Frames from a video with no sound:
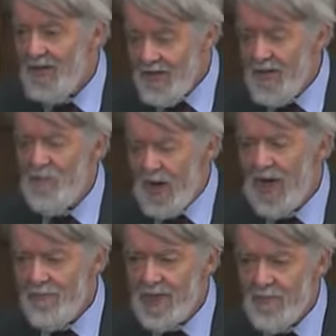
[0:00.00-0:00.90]
I don't think
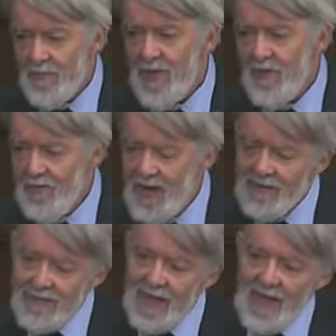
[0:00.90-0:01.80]
many of us will be
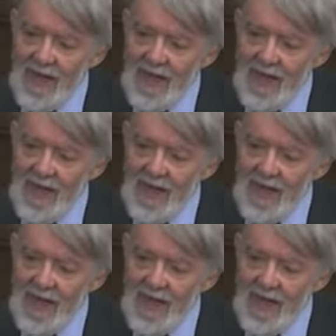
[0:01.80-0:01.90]
around